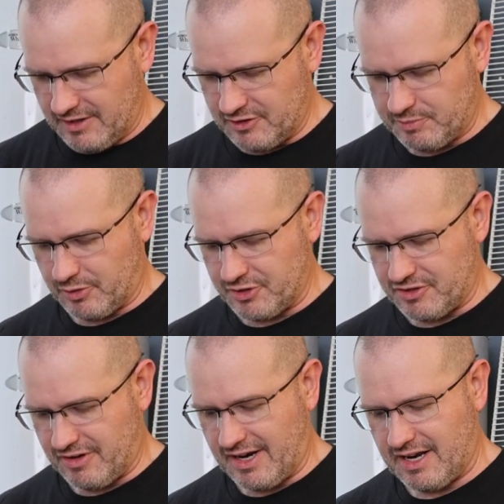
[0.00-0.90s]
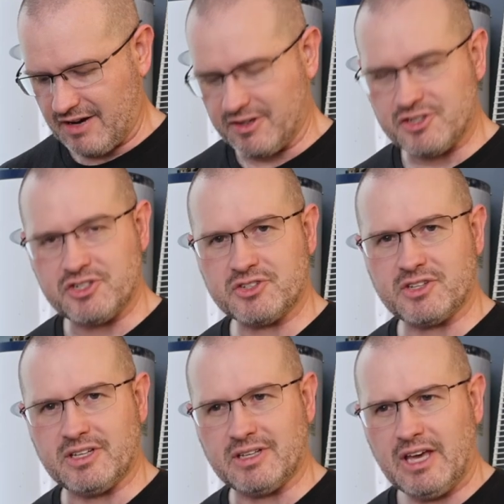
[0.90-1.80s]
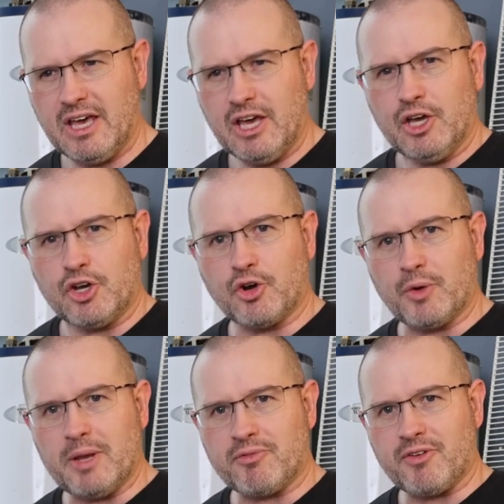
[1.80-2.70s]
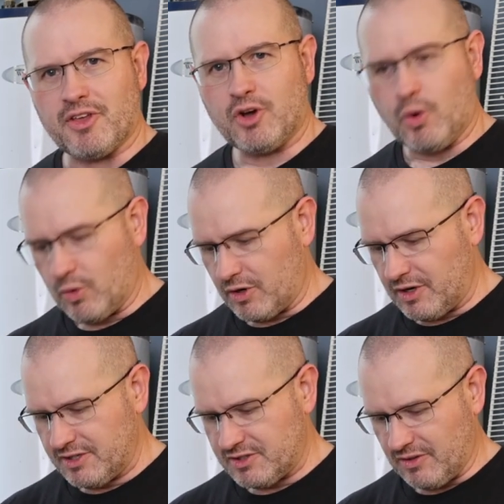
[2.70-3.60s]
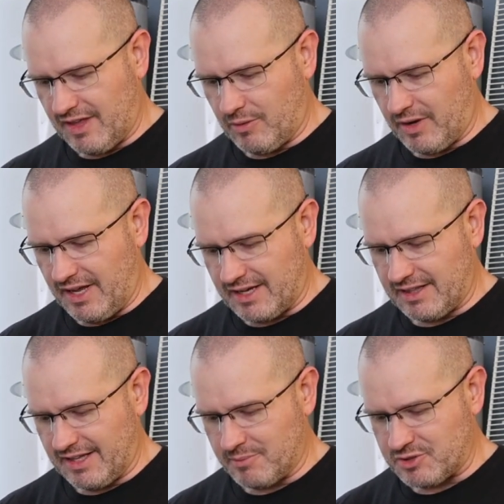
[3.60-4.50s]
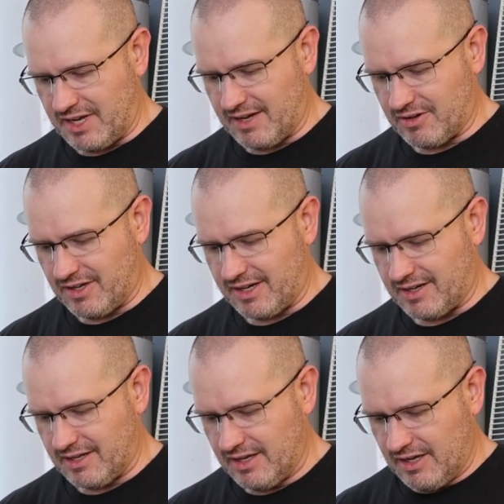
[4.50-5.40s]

This portion right here is just the grip for the cord, so that way it clamps down on it.